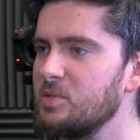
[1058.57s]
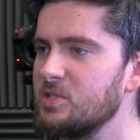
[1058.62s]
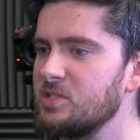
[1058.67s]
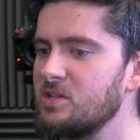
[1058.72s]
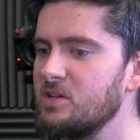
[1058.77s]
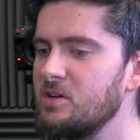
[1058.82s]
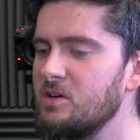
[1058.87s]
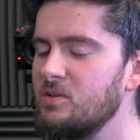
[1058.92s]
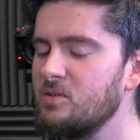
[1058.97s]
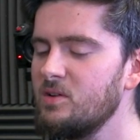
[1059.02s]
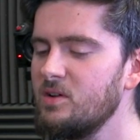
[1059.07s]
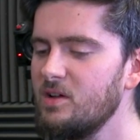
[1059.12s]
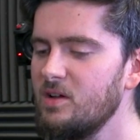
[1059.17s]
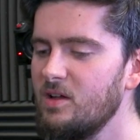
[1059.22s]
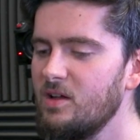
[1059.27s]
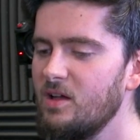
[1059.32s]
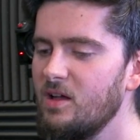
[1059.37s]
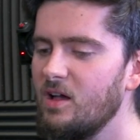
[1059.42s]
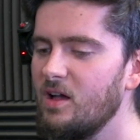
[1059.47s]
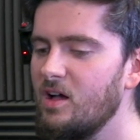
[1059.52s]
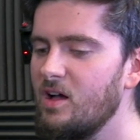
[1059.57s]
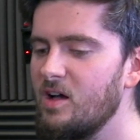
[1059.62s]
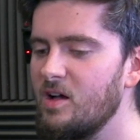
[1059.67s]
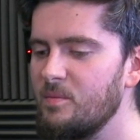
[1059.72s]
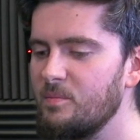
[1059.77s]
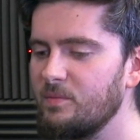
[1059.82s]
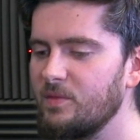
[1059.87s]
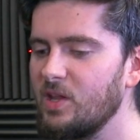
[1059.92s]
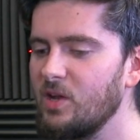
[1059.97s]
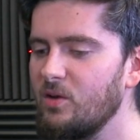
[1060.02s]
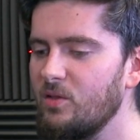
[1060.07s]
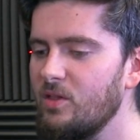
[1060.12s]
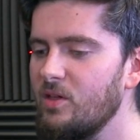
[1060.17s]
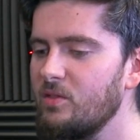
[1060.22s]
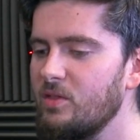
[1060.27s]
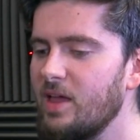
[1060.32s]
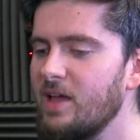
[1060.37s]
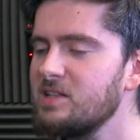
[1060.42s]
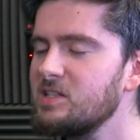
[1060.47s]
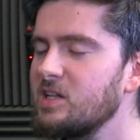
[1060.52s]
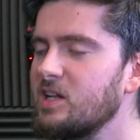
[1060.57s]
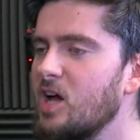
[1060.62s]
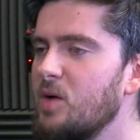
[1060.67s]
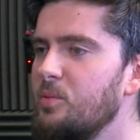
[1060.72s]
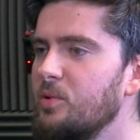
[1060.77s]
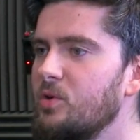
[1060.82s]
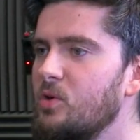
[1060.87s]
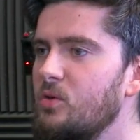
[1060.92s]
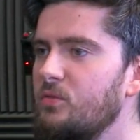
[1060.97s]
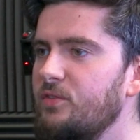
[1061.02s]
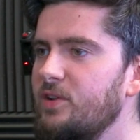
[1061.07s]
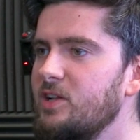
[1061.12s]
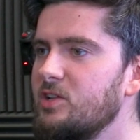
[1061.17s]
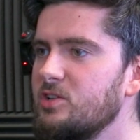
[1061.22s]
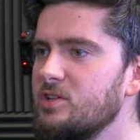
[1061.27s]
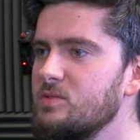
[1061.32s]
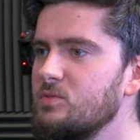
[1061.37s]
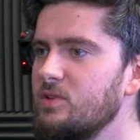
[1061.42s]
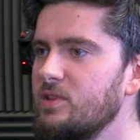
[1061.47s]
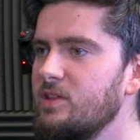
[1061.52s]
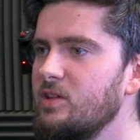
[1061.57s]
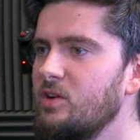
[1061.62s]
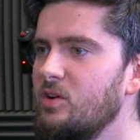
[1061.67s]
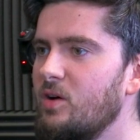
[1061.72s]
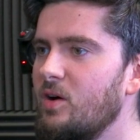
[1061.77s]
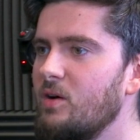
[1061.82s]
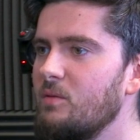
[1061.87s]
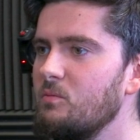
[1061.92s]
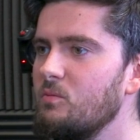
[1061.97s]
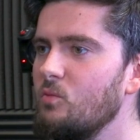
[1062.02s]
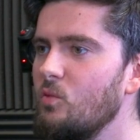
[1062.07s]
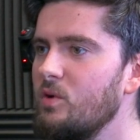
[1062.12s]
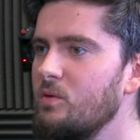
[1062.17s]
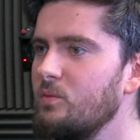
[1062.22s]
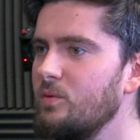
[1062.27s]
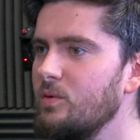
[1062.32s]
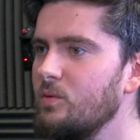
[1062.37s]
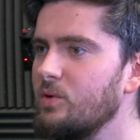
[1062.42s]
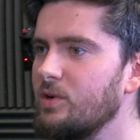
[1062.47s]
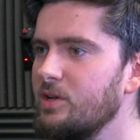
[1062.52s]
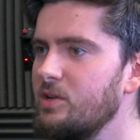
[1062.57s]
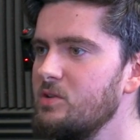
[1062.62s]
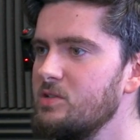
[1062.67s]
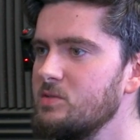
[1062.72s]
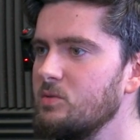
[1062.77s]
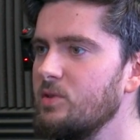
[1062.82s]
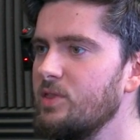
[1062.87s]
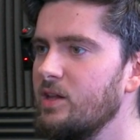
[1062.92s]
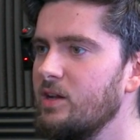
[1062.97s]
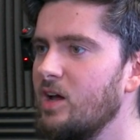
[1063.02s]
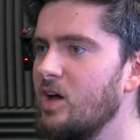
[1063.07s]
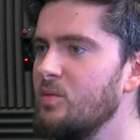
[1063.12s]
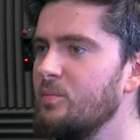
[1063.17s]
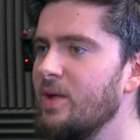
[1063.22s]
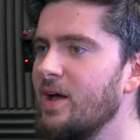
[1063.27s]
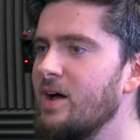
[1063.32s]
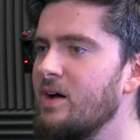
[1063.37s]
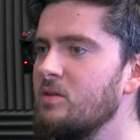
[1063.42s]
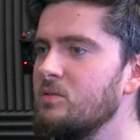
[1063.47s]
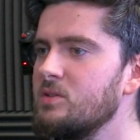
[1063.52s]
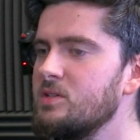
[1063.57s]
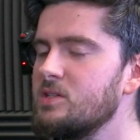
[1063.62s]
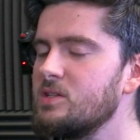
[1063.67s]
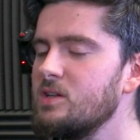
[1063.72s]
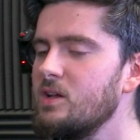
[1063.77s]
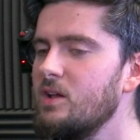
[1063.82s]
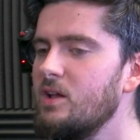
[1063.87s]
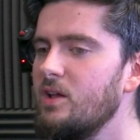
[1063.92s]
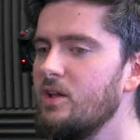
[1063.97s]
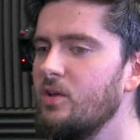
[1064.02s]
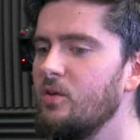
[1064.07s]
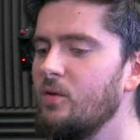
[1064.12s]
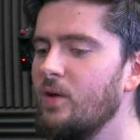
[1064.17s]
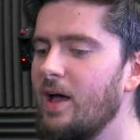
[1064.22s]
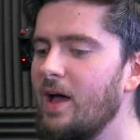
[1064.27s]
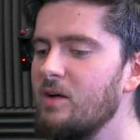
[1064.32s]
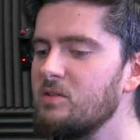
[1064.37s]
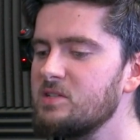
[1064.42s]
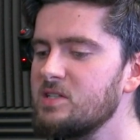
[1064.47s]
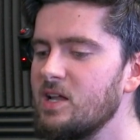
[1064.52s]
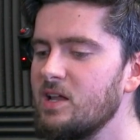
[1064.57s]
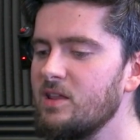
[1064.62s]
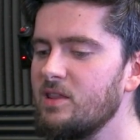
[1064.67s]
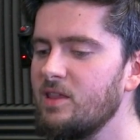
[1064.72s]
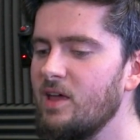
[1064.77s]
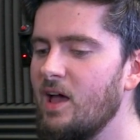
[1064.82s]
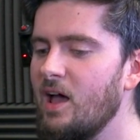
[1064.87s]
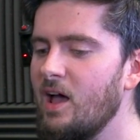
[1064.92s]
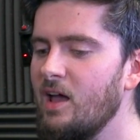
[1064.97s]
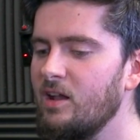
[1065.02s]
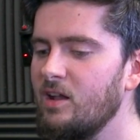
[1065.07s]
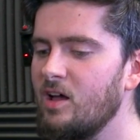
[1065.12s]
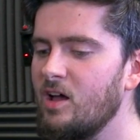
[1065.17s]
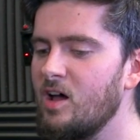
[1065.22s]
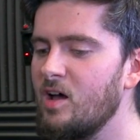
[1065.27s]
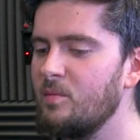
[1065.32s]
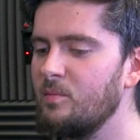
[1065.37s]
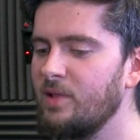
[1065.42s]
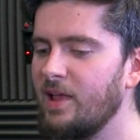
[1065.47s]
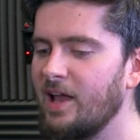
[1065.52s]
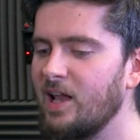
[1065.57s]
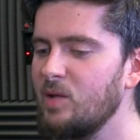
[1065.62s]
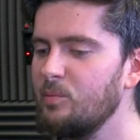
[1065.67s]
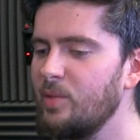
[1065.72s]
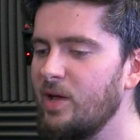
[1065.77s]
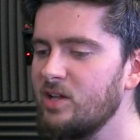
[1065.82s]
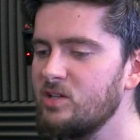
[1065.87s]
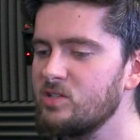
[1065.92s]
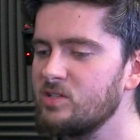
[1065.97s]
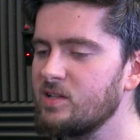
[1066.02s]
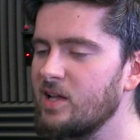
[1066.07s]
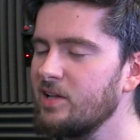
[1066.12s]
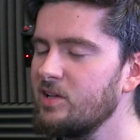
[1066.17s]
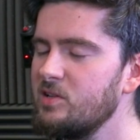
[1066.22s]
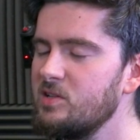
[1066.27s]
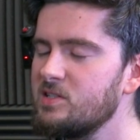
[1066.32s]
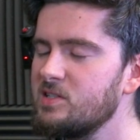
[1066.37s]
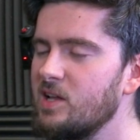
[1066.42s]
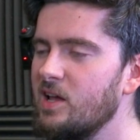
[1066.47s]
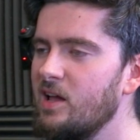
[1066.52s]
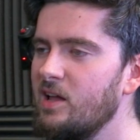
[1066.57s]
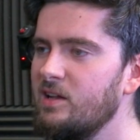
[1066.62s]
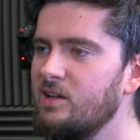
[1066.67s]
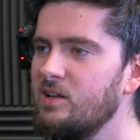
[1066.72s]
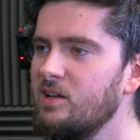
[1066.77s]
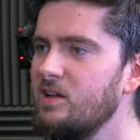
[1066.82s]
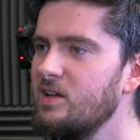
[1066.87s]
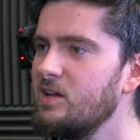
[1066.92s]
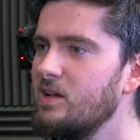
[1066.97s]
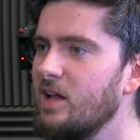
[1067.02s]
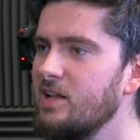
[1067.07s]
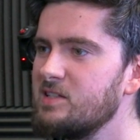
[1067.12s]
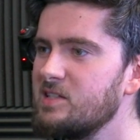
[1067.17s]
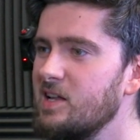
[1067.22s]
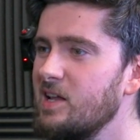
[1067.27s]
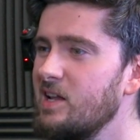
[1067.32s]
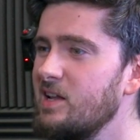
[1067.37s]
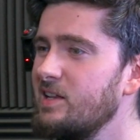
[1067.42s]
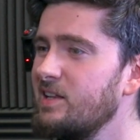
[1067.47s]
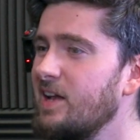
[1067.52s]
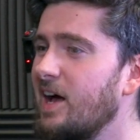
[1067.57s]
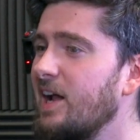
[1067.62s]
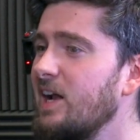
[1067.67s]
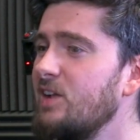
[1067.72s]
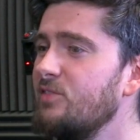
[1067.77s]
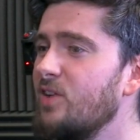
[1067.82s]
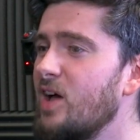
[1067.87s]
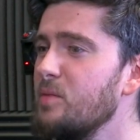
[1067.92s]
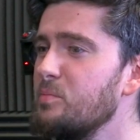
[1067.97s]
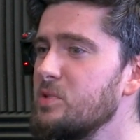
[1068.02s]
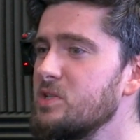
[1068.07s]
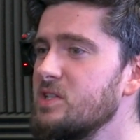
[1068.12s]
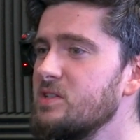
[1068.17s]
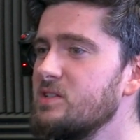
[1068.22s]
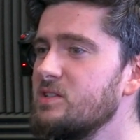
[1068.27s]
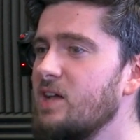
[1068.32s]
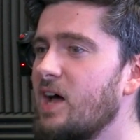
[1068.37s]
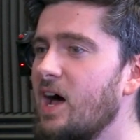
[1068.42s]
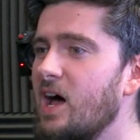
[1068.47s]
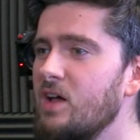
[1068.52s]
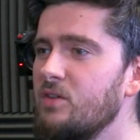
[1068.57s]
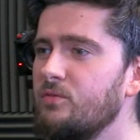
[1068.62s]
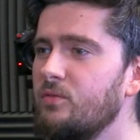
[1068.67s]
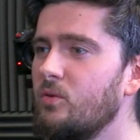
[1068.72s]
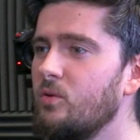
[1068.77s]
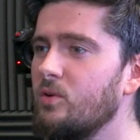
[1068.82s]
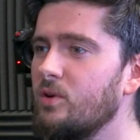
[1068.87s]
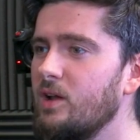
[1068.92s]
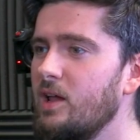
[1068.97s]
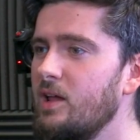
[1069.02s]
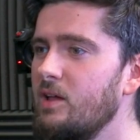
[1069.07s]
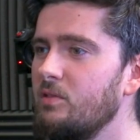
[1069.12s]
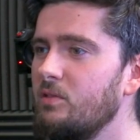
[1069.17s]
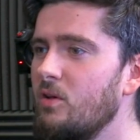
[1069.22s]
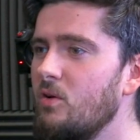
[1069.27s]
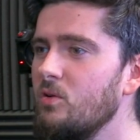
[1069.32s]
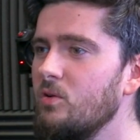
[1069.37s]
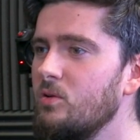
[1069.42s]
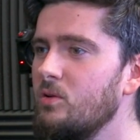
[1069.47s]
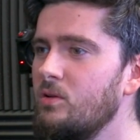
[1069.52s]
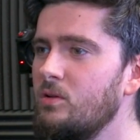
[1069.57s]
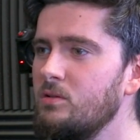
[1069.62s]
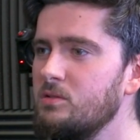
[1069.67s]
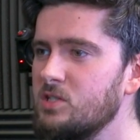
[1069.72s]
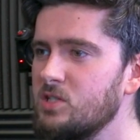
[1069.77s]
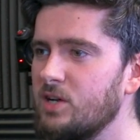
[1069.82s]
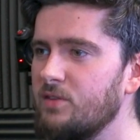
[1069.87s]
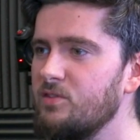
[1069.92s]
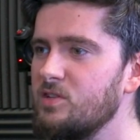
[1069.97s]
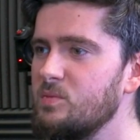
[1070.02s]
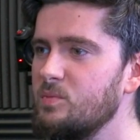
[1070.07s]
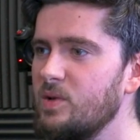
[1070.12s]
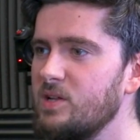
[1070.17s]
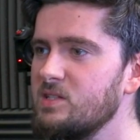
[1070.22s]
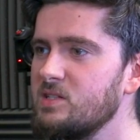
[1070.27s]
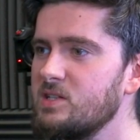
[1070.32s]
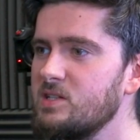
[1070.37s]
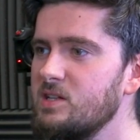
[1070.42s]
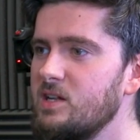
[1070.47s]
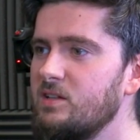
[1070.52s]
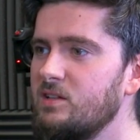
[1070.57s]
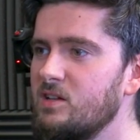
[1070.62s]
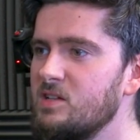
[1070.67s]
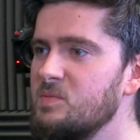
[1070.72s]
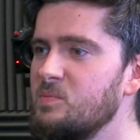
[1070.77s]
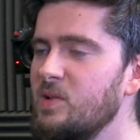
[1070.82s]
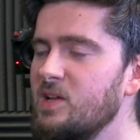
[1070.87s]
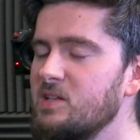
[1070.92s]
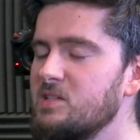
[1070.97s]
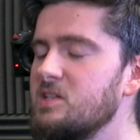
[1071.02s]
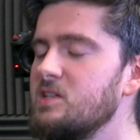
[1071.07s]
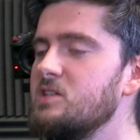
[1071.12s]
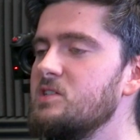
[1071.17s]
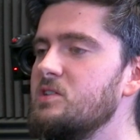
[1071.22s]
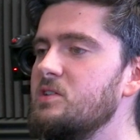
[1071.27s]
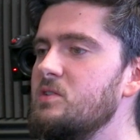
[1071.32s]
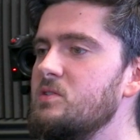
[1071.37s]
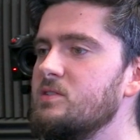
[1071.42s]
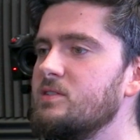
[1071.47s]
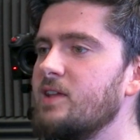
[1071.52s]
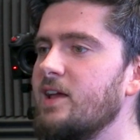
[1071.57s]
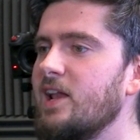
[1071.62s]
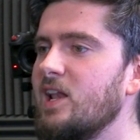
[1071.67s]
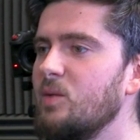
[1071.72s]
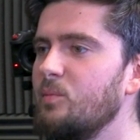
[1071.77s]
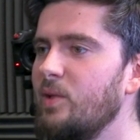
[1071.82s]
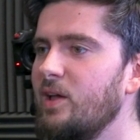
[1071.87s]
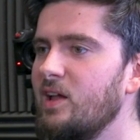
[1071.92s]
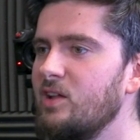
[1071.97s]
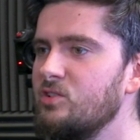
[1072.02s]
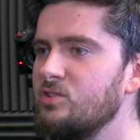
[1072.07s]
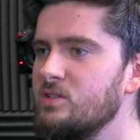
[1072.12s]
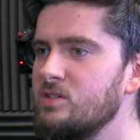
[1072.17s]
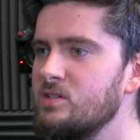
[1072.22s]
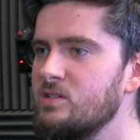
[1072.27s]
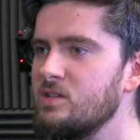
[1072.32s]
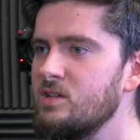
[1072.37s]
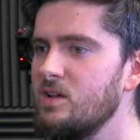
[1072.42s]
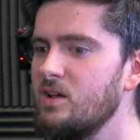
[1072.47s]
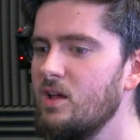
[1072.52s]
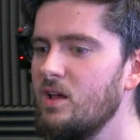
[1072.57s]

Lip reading: So that's a couple cool features with what we're using within Unbounce. Outside of that, landing pages, like you said, I'd say 95% of the time for a local service business, it does make sense to use landing pages.